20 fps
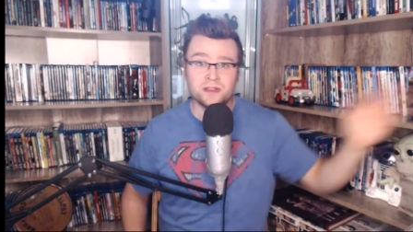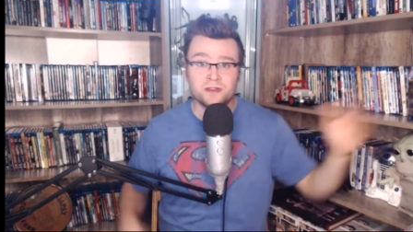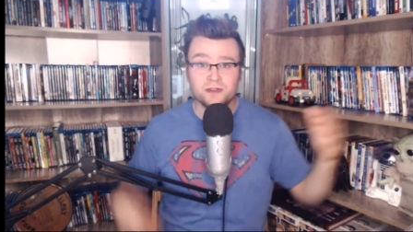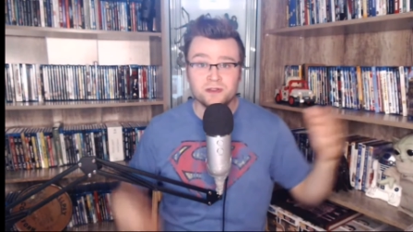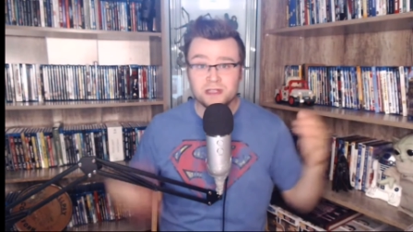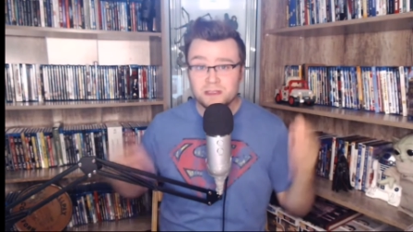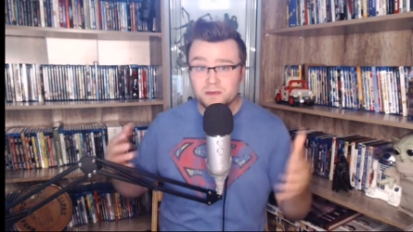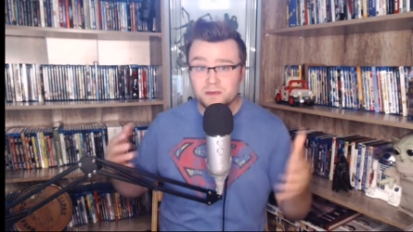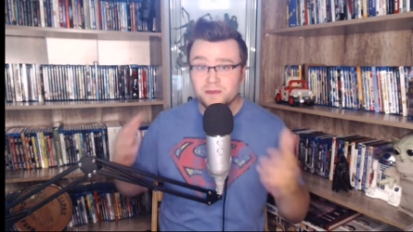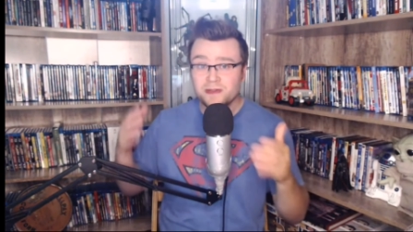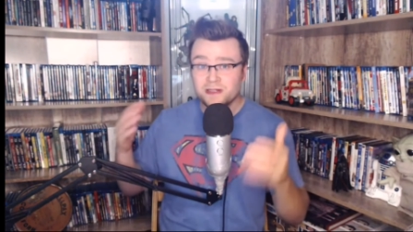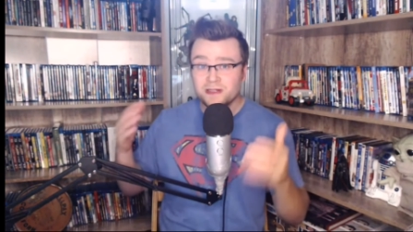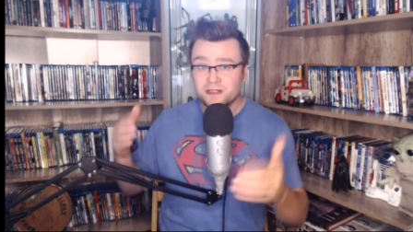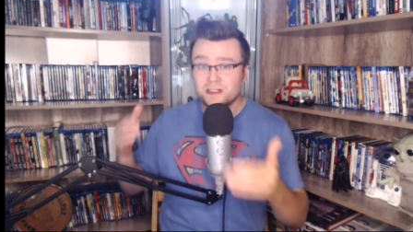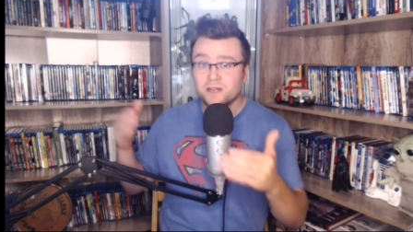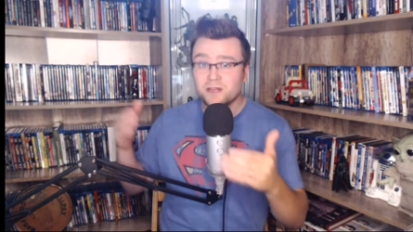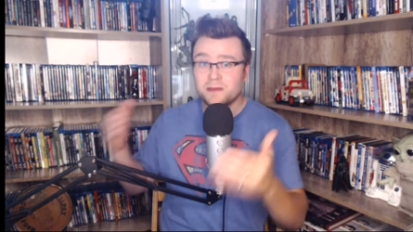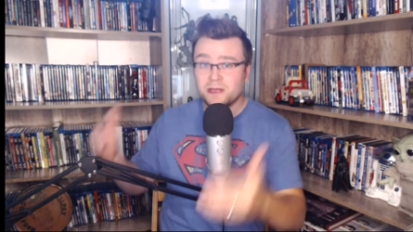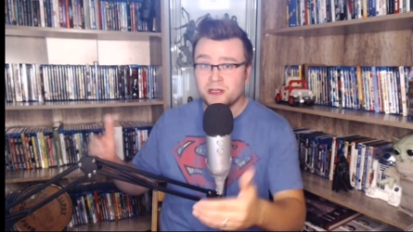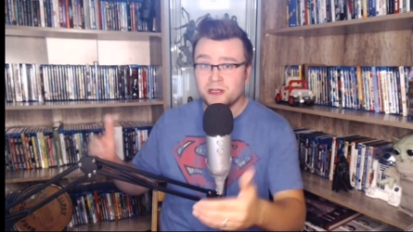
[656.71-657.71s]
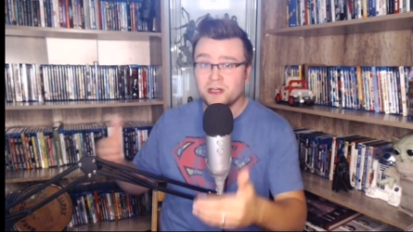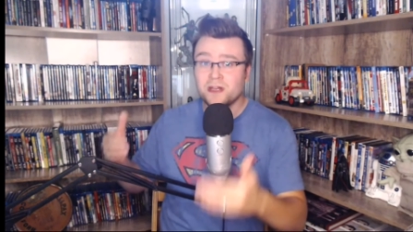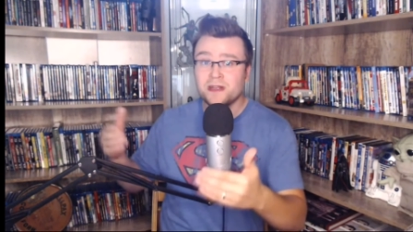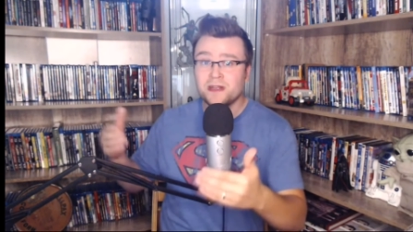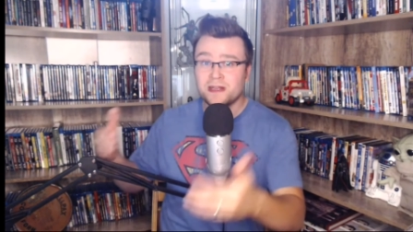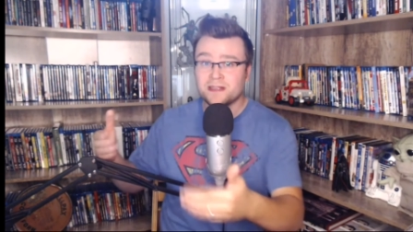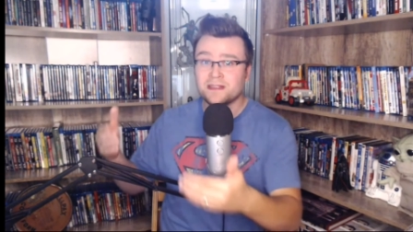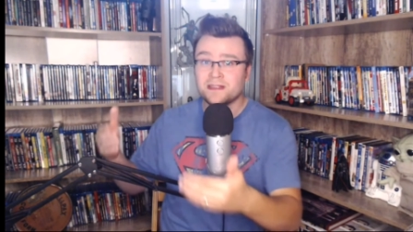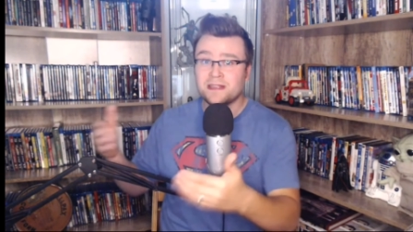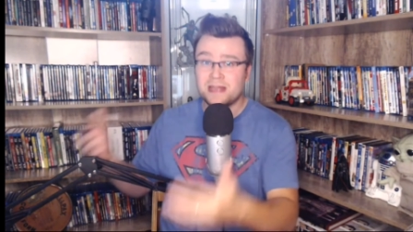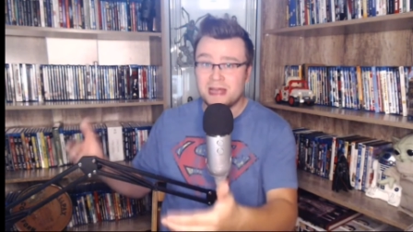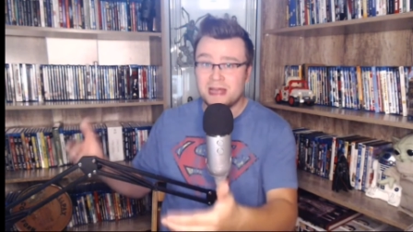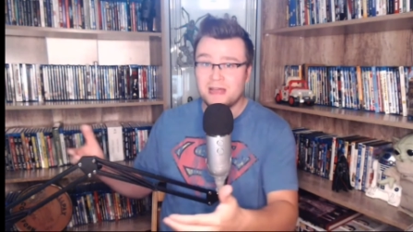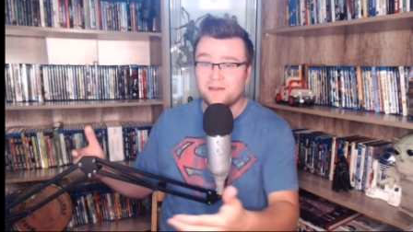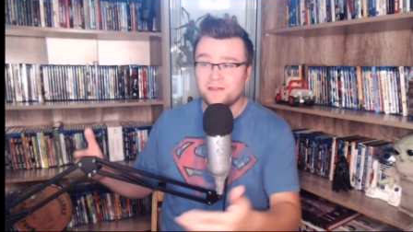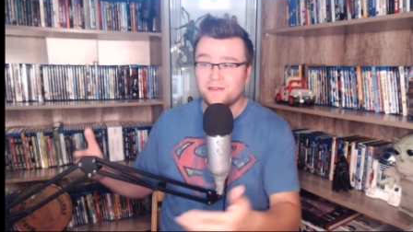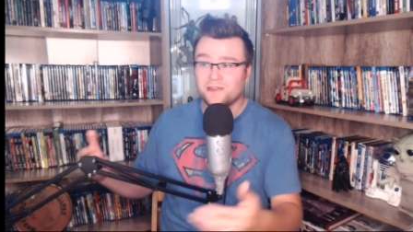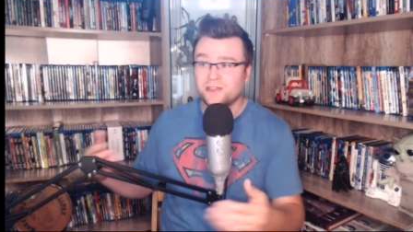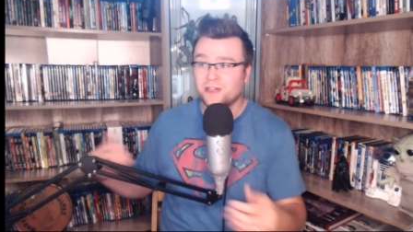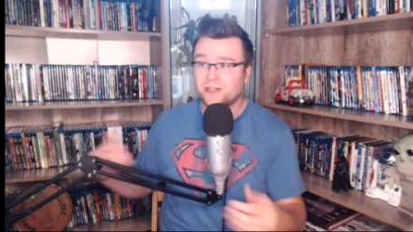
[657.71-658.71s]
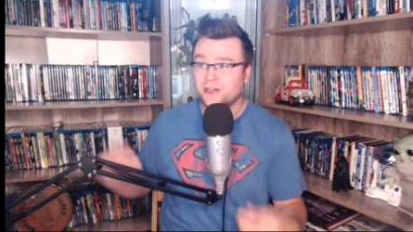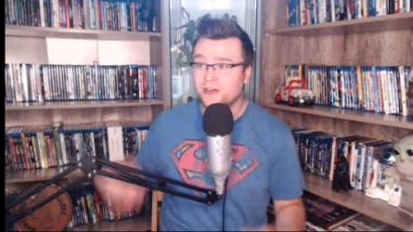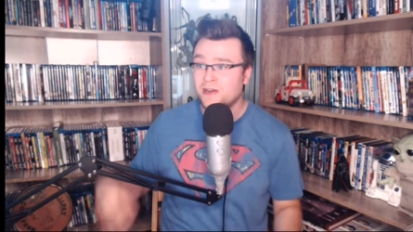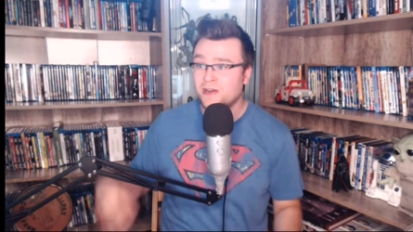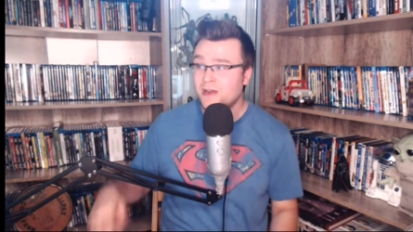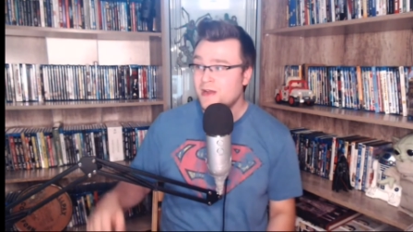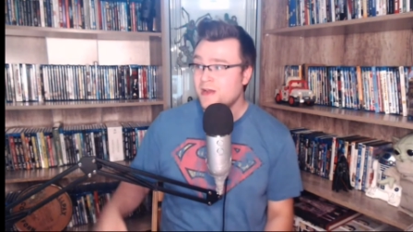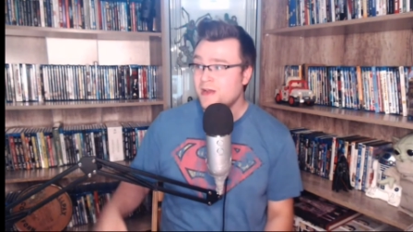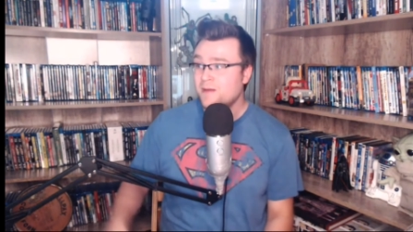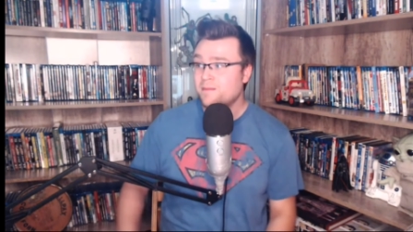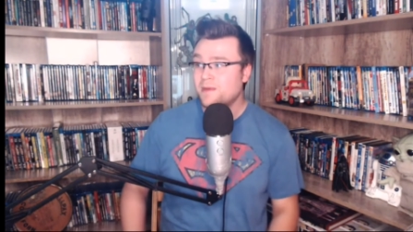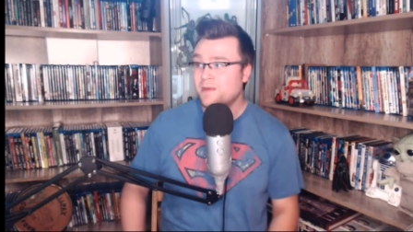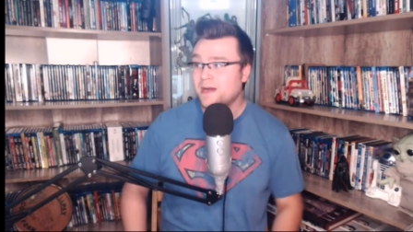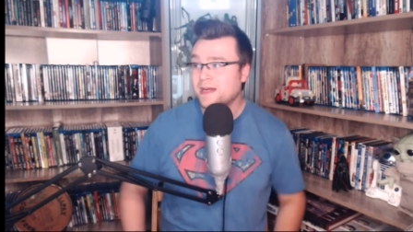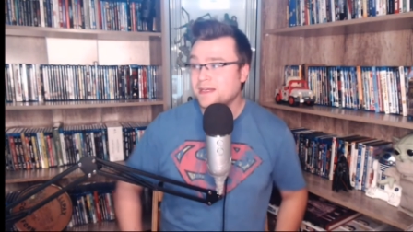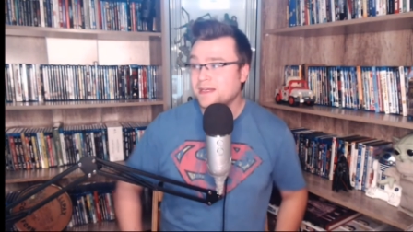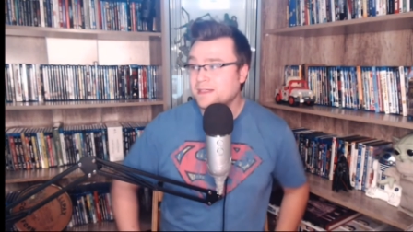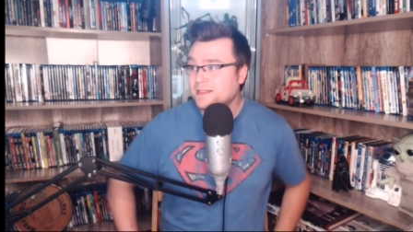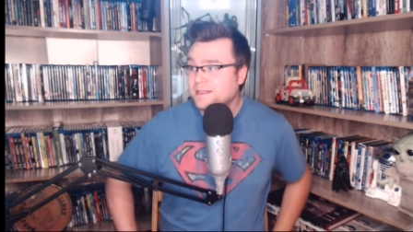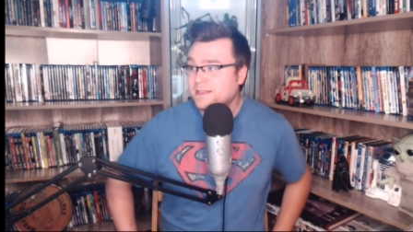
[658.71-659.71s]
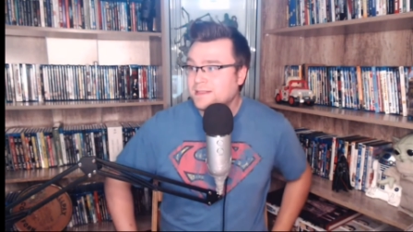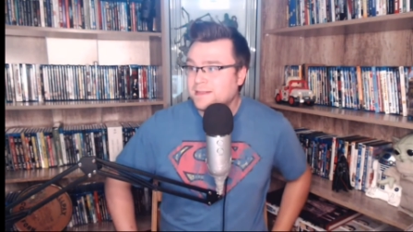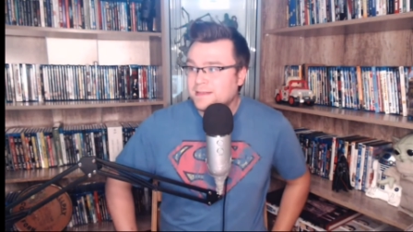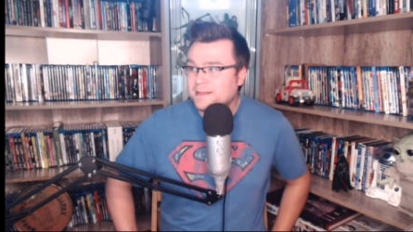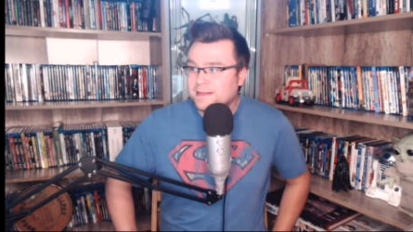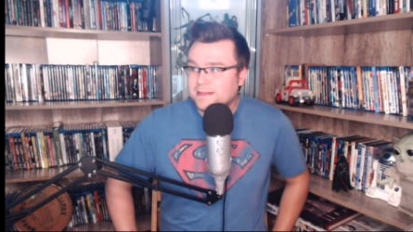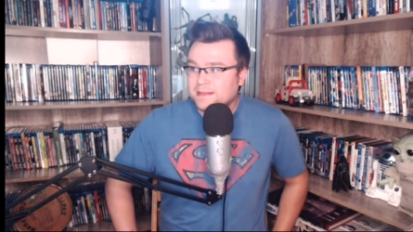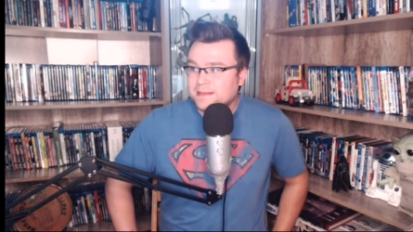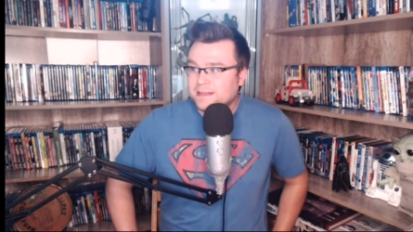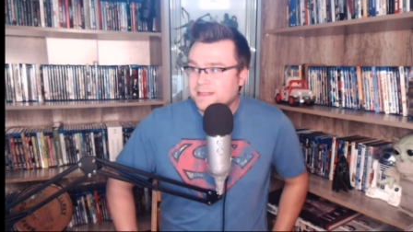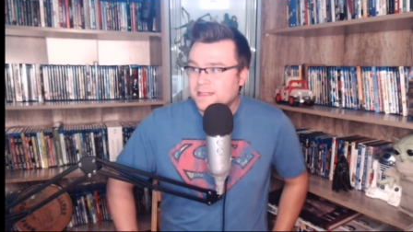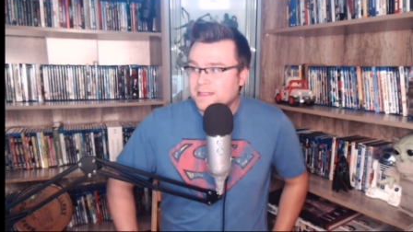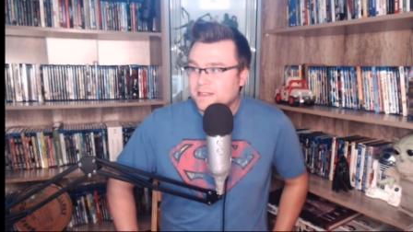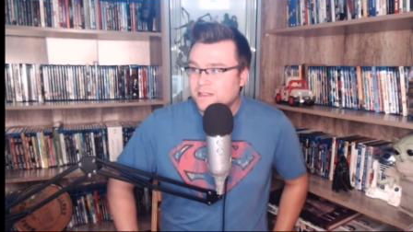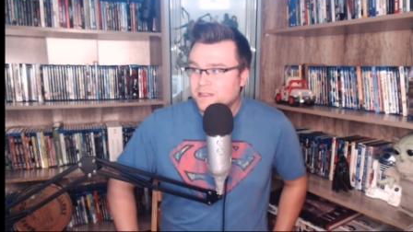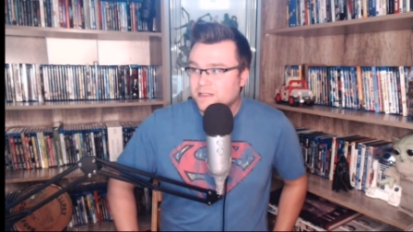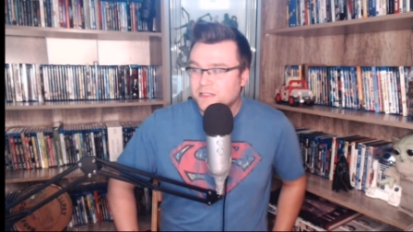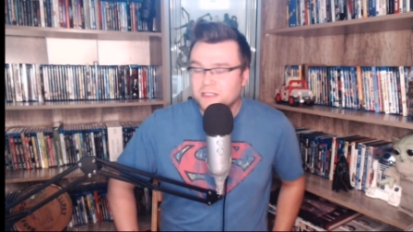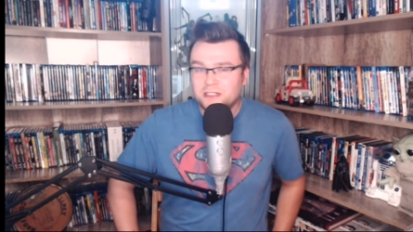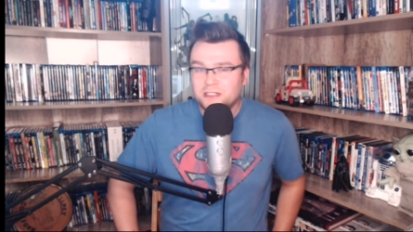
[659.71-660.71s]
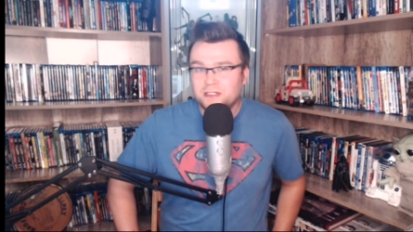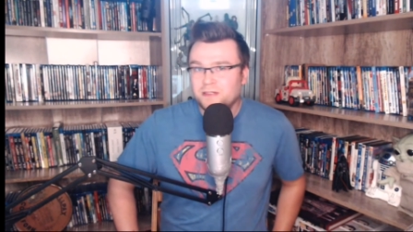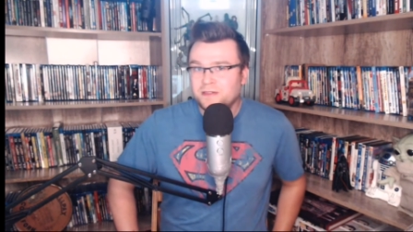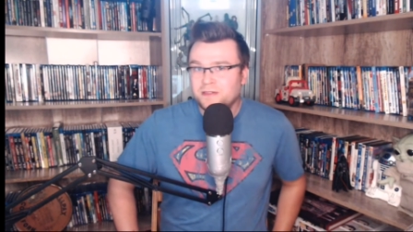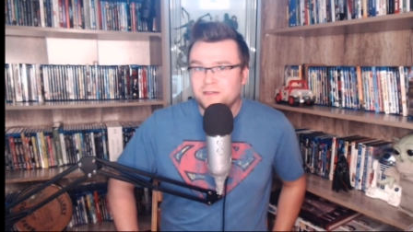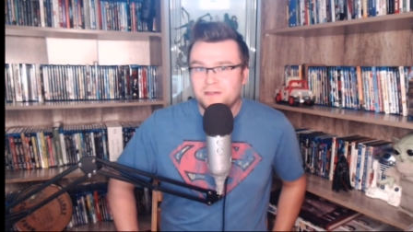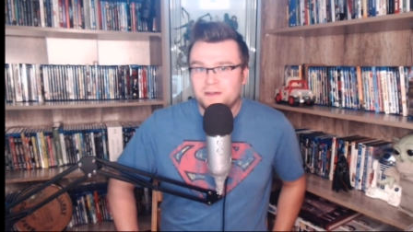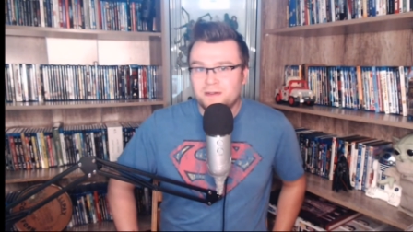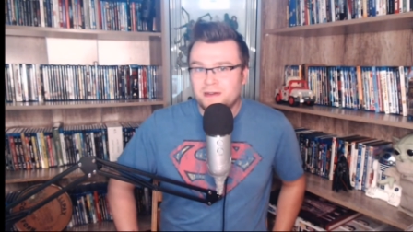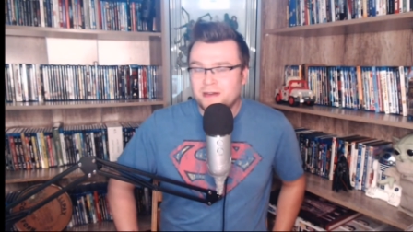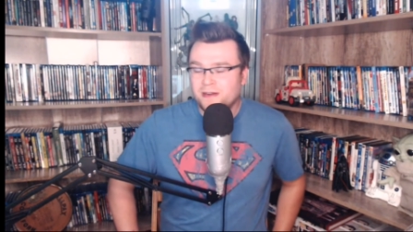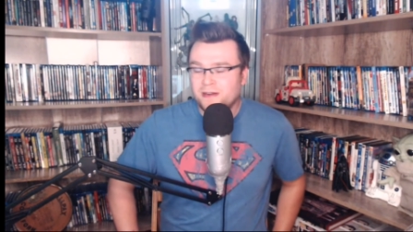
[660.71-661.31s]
So this movie can still be good next to Avatar, but I don't know. I